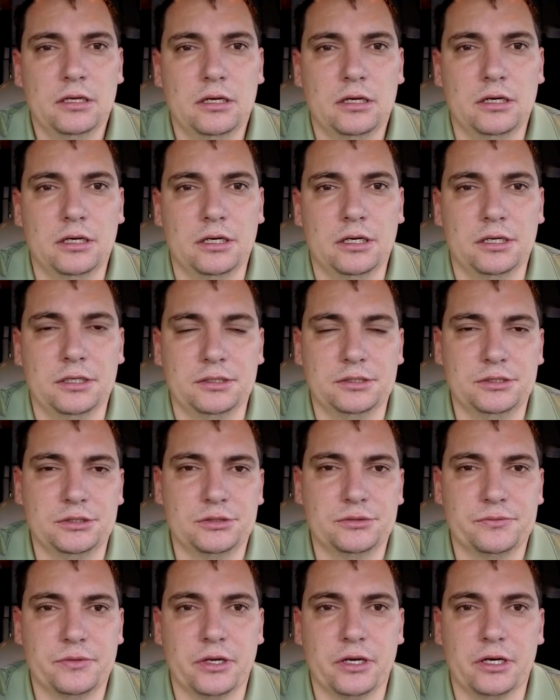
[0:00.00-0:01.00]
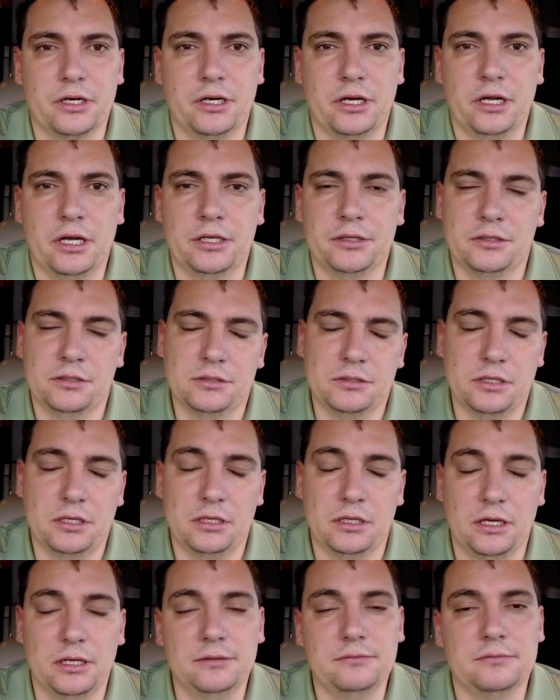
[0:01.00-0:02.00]
I uh, just figure I had to say
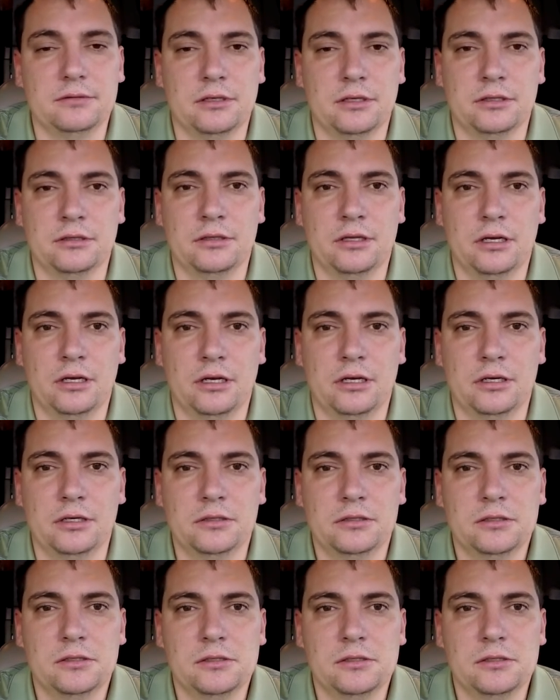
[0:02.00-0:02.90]
that and uh,